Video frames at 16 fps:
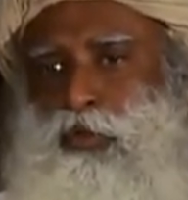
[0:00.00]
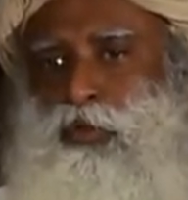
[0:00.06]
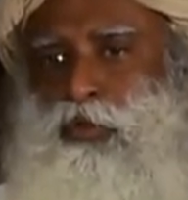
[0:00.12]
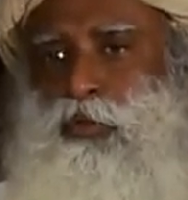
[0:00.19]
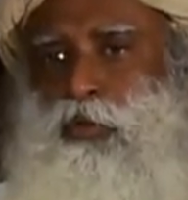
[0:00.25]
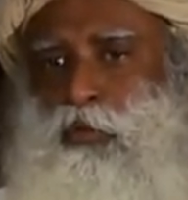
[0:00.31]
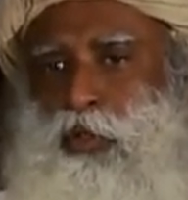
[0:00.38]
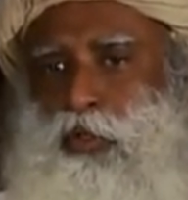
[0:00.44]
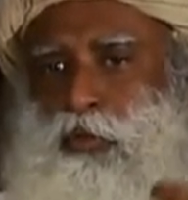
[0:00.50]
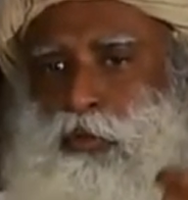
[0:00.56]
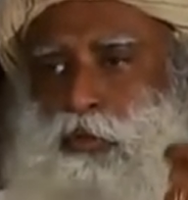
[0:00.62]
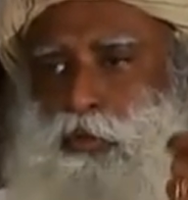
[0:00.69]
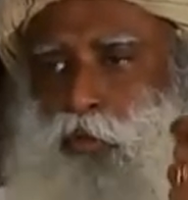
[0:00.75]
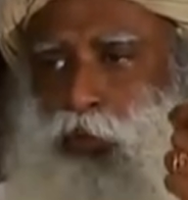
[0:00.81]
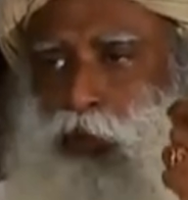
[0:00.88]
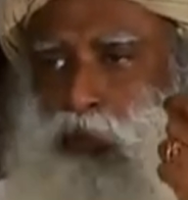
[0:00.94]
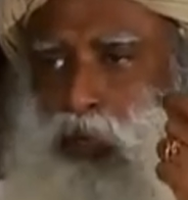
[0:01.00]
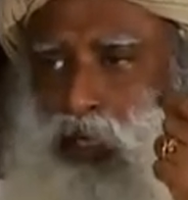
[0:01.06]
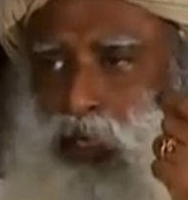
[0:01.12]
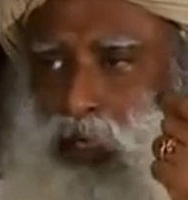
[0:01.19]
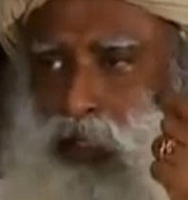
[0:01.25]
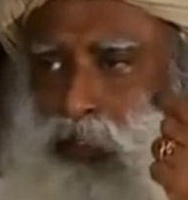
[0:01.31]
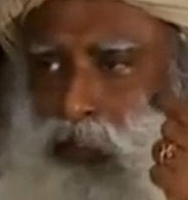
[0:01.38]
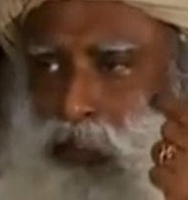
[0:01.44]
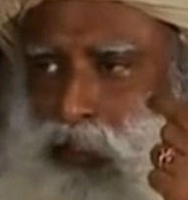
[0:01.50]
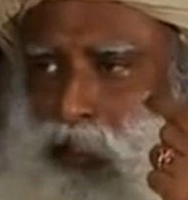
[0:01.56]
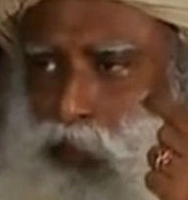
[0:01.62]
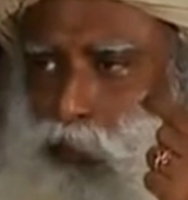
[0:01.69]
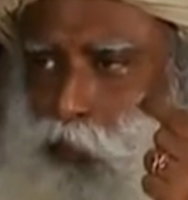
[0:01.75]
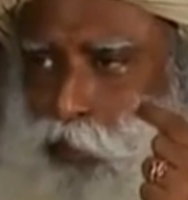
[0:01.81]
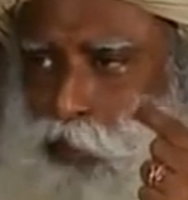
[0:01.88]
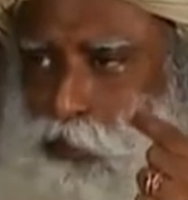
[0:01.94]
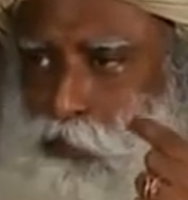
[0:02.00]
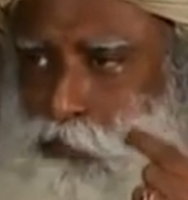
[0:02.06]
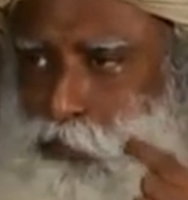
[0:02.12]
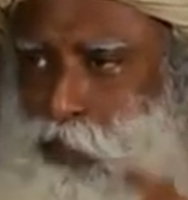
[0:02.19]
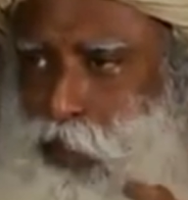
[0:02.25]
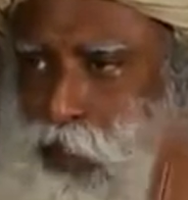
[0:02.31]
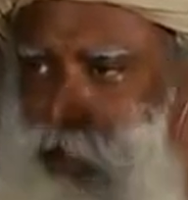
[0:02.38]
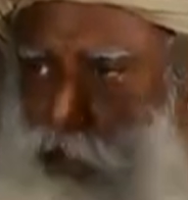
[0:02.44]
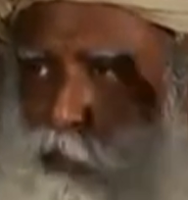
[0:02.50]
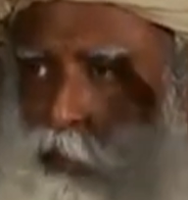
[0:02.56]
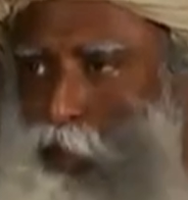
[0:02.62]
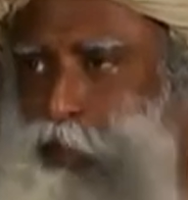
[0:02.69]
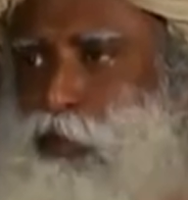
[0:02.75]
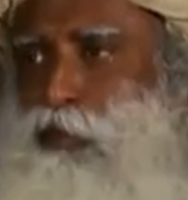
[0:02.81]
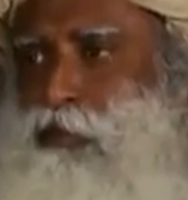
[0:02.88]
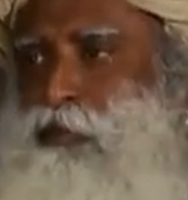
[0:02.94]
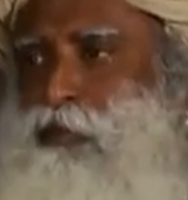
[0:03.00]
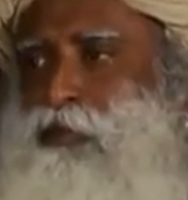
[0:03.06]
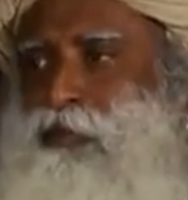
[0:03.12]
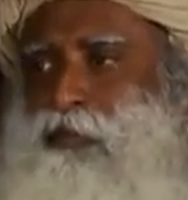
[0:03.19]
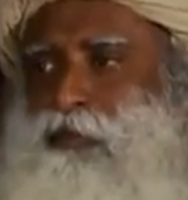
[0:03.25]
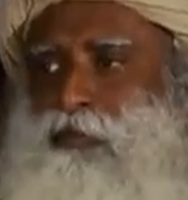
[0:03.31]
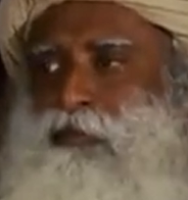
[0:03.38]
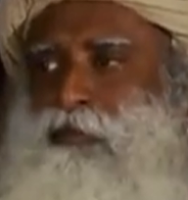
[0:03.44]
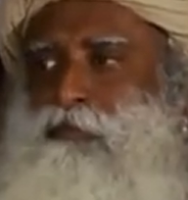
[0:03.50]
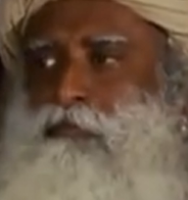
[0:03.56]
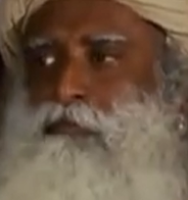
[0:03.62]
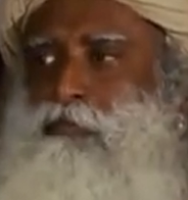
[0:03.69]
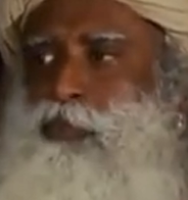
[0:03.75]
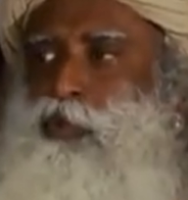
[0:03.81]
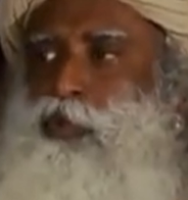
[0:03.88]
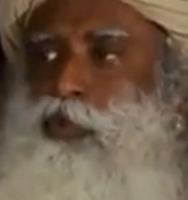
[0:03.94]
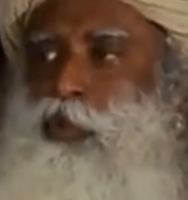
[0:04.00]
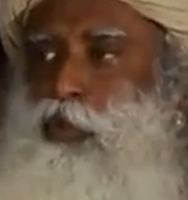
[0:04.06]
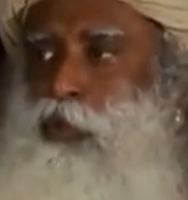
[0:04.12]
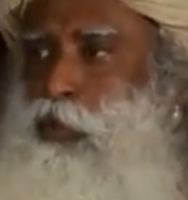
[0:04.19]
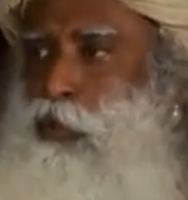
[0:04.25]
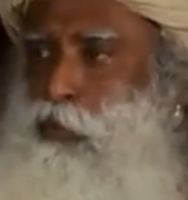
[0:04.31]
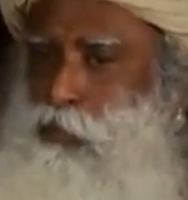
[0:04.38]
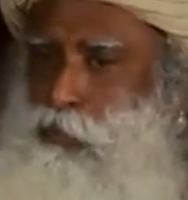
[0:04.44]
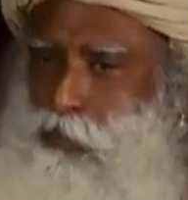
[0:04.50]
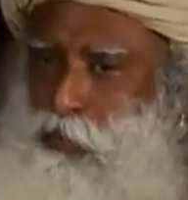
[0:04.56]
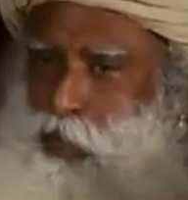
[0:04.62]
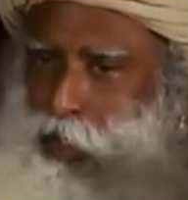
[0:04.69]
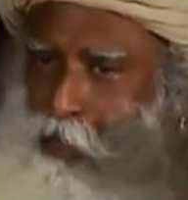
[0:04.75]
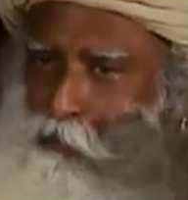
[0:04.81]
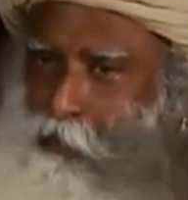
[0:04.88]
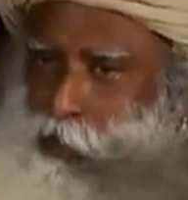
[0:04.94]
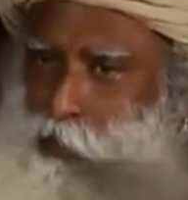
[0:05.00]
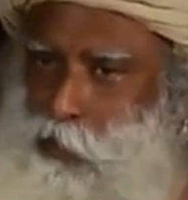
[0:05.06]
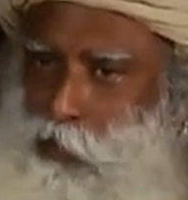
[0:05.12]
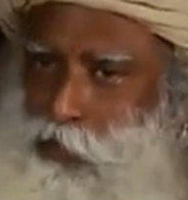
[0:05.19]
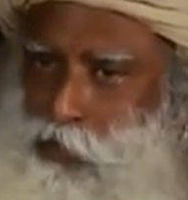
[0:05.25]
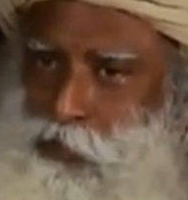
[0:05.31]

you don't want to throw away a single piece of thread because you don't know how it'll be